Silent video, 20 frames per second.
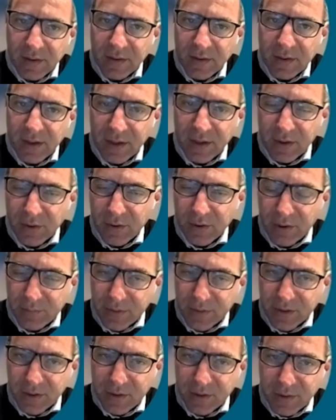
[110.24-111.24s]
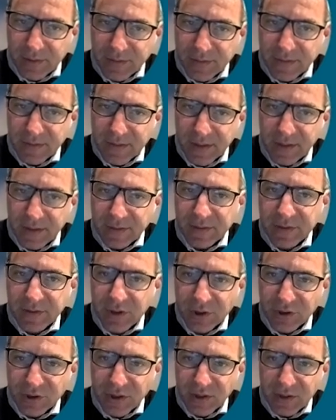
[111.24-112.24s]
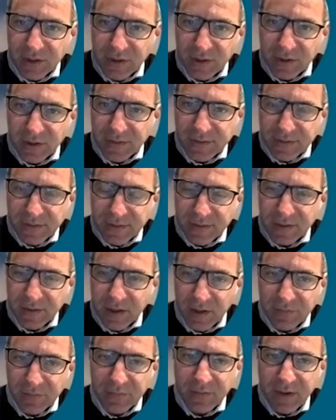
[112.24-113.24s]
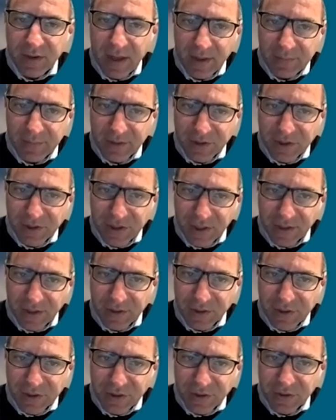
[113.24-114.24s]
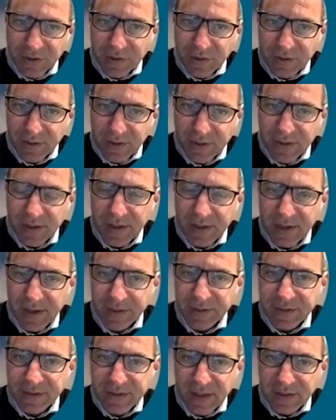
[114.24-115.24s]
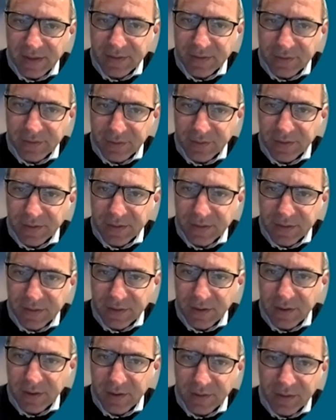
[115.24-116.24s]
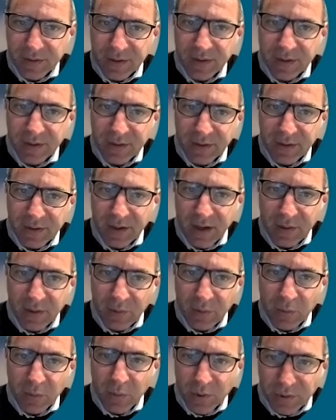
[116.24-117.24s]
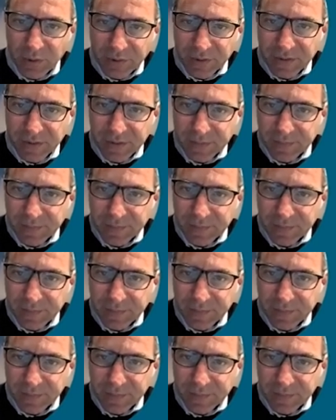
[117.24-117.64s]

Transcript: economic cost and social cost of climate change and disasters on our world.